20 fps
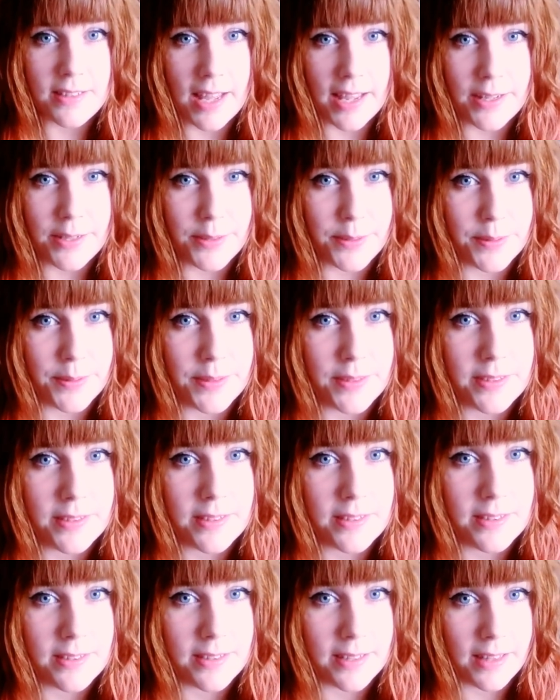tattoos
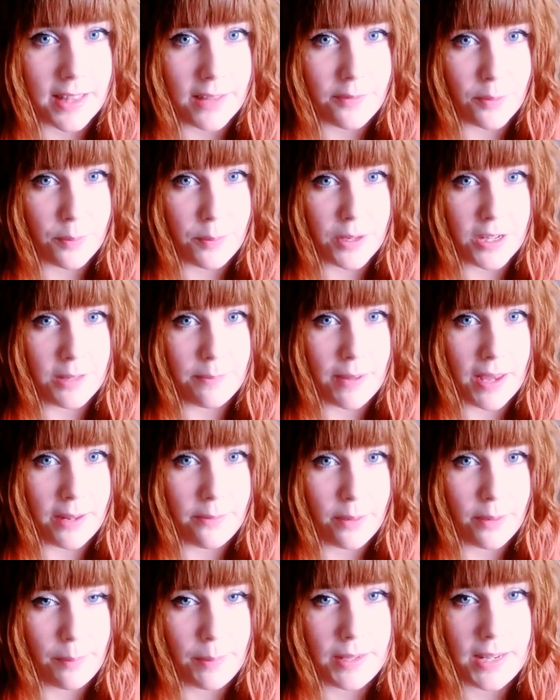still have a pretty bad
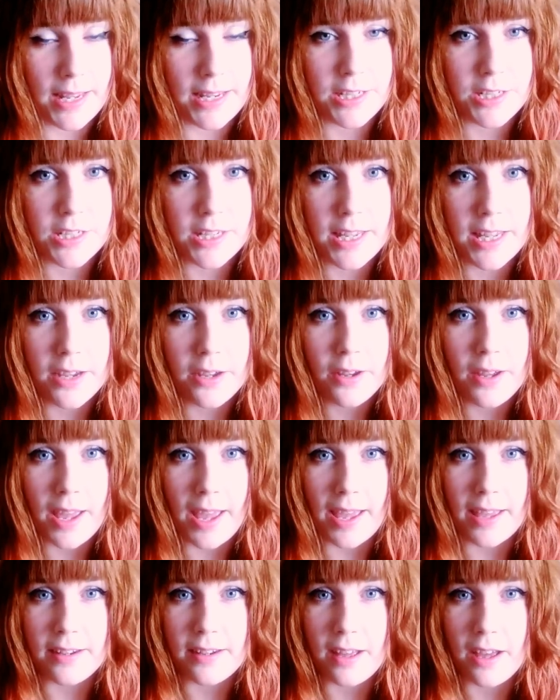reputation here
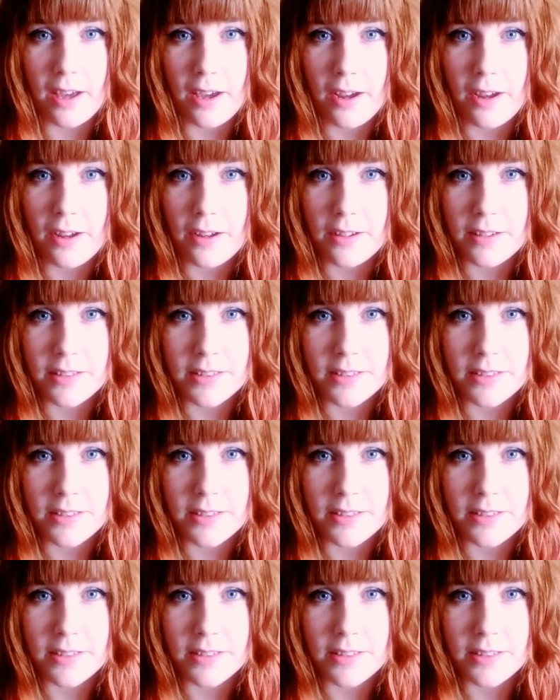and are